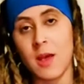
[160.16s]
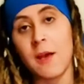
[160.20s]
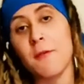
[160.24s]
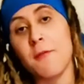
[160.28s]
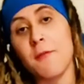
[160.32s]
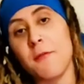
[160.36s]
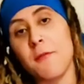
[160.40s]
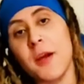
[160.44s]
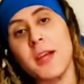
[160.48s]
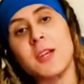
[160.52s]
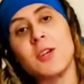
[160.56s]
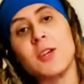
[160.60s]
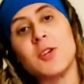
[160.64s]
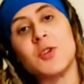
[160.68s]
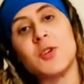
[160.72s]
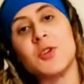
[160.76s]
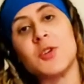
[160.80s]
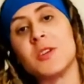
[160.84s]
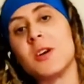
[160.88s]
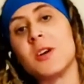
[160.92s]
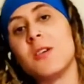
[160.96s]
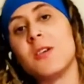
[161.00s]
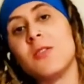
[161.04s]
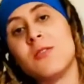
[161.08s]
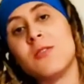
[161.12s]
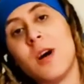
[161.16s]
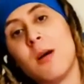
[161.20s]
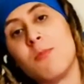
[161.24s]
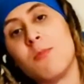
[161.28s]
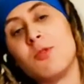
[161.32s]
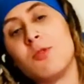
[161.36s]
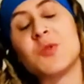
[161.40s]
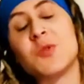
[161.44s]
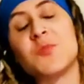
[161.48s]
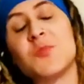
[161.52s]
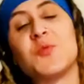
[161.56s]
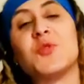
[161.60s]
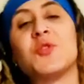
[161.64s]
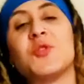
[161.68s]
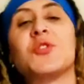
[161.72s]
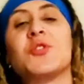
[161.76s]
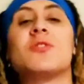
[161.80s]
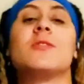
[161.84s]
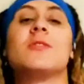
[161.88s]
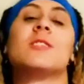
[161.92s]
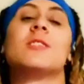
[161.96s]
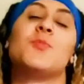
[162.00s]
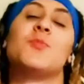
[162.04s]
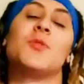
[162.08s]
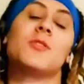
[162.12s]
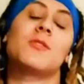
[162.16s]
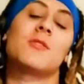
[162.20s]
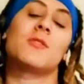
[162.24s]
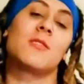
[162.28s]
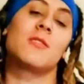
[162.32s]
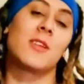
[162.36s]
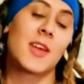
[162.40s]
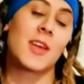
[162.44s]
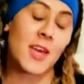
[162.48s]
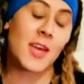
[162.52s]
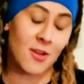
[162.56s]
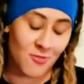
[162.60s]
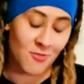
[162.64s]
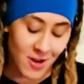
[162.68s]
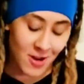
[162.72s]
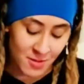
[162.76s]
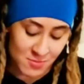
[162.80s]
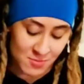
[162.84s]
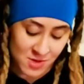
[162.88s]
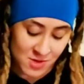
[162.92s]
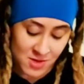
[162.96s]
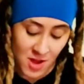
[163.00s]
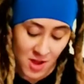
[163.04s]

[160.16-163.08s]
Thank you, Chanelle. I'm your sports correspondent, Kyng R3mz.